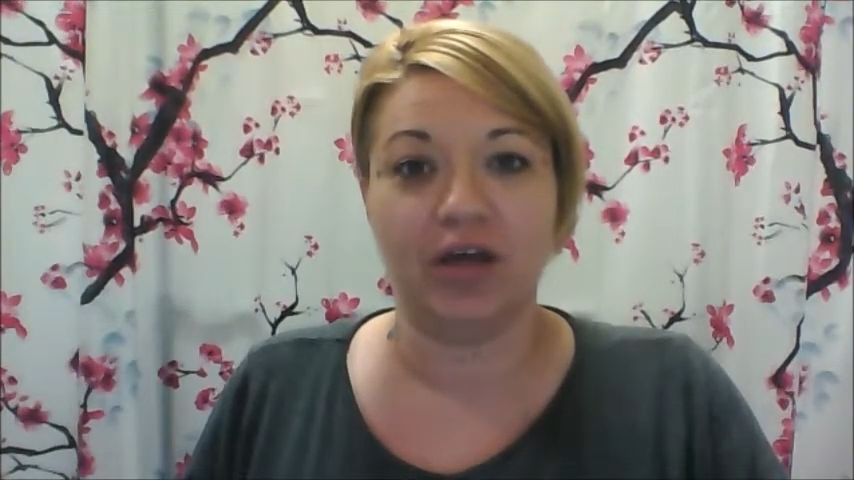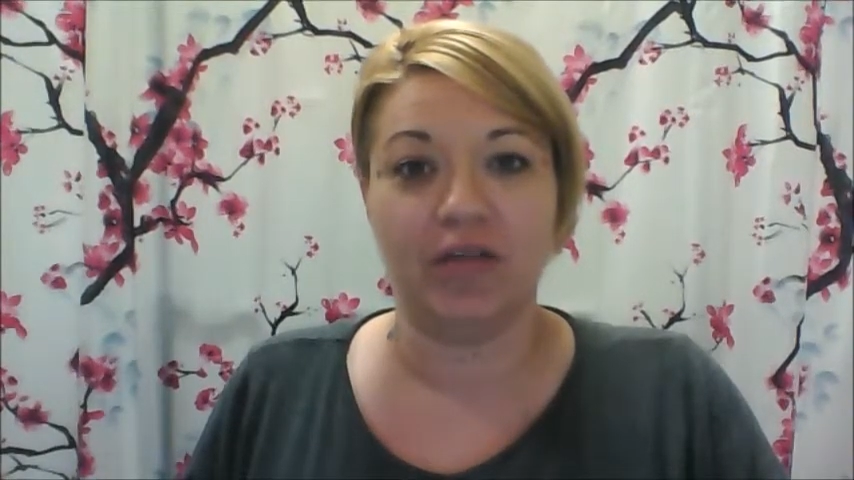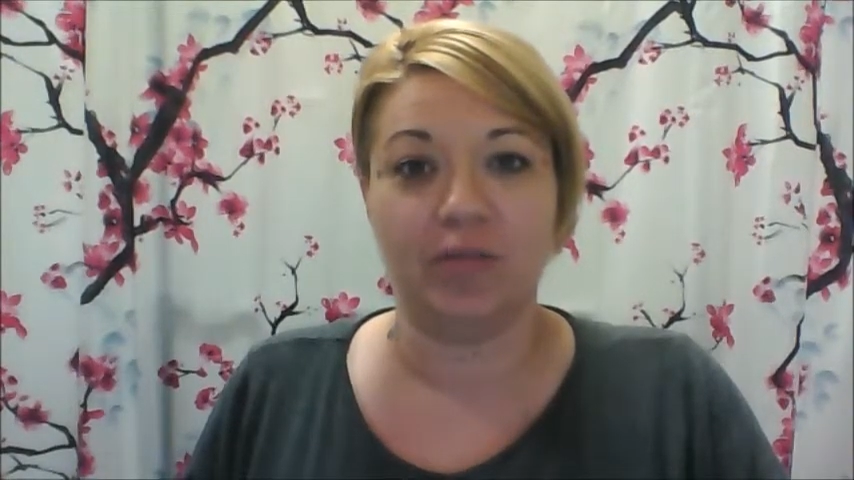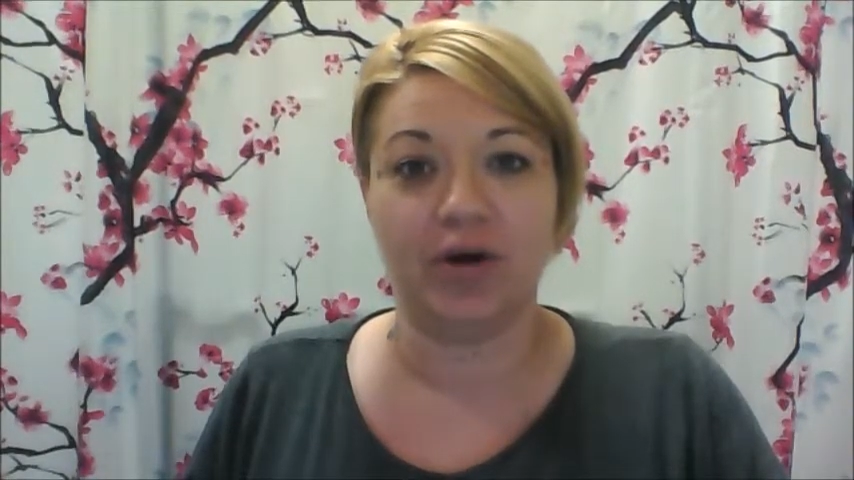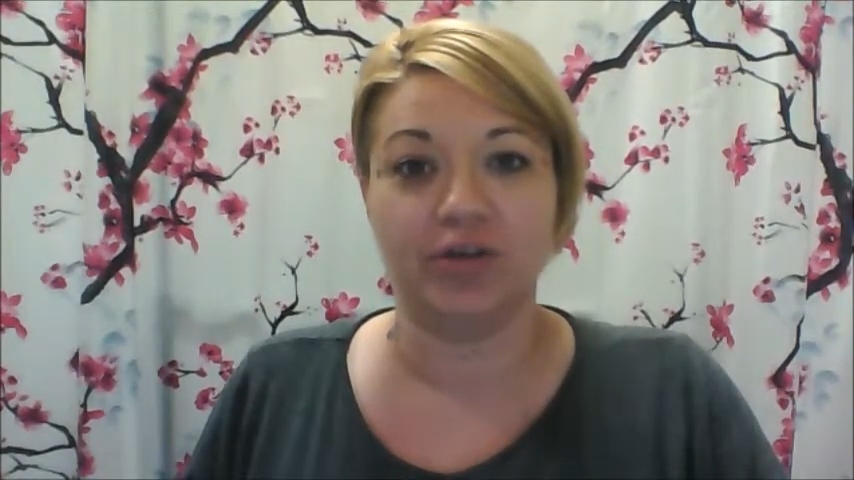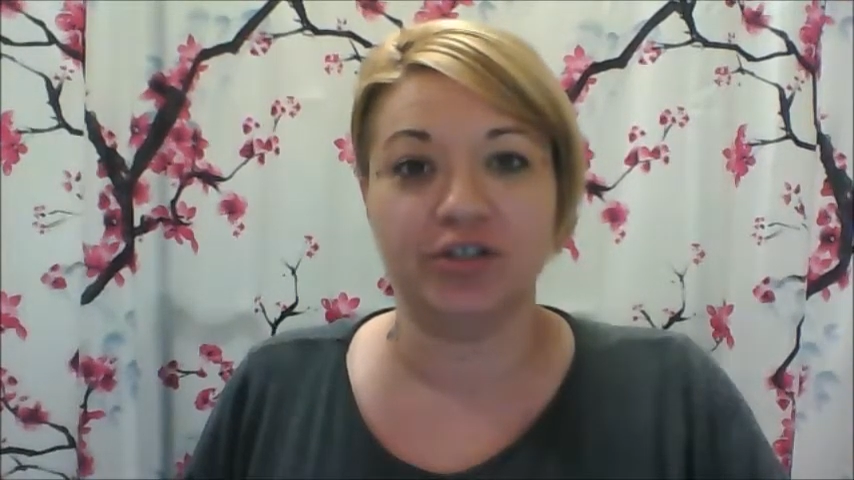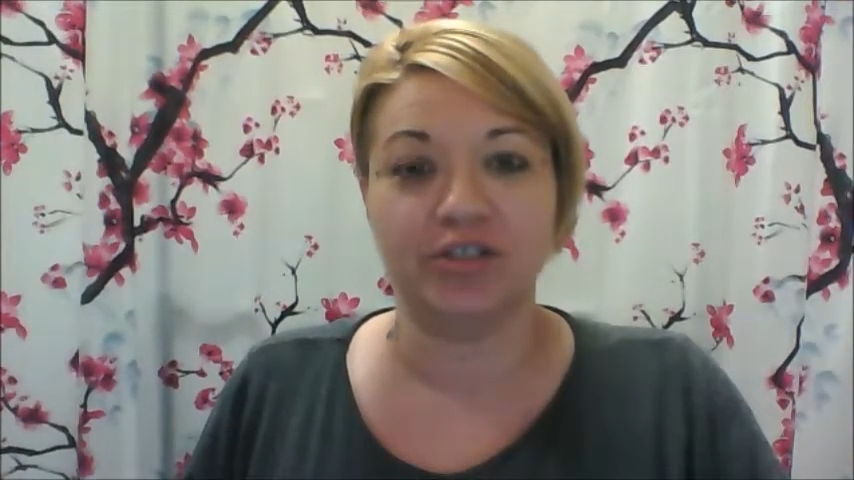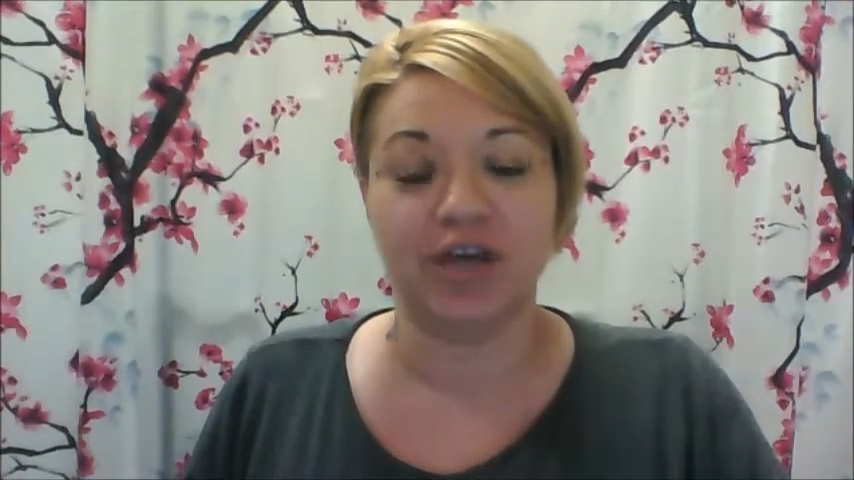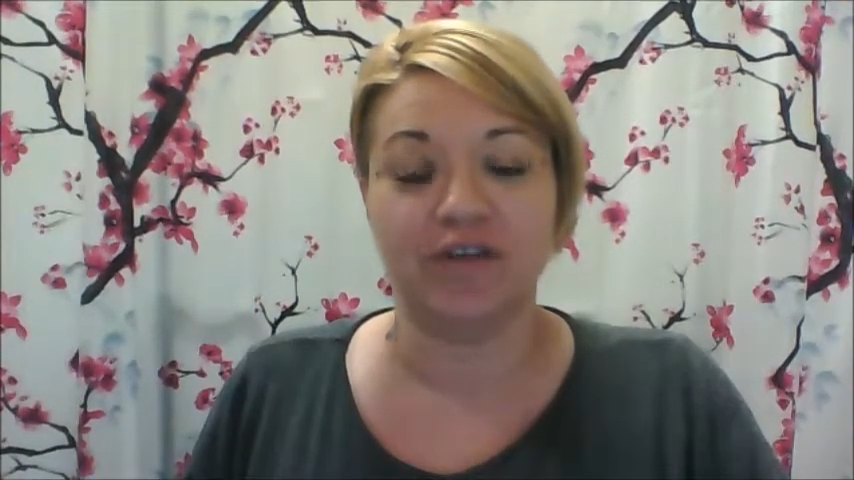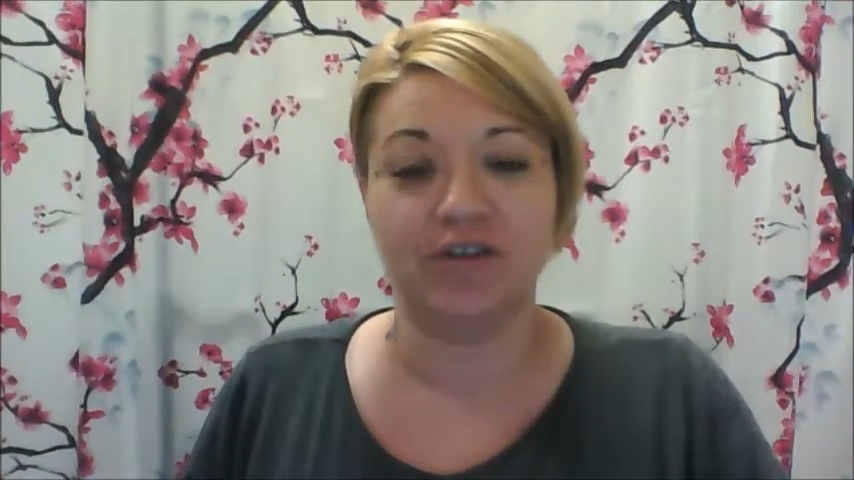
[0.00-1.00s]
the
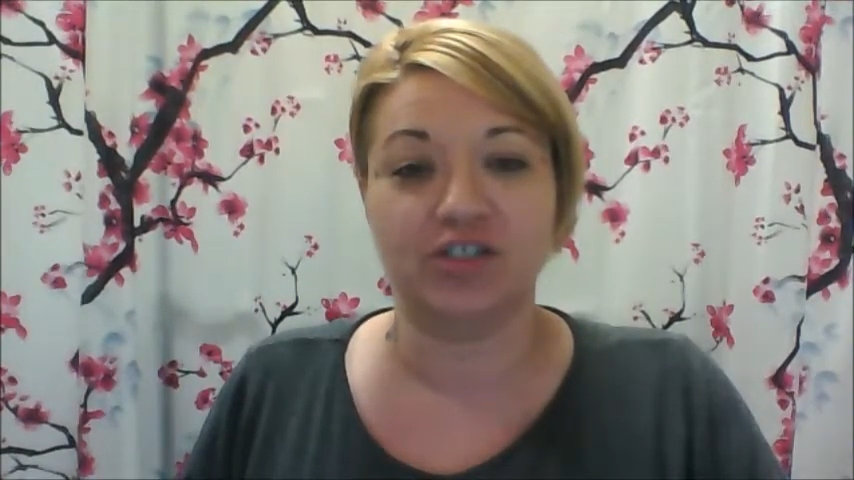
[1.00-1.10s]
purchase of a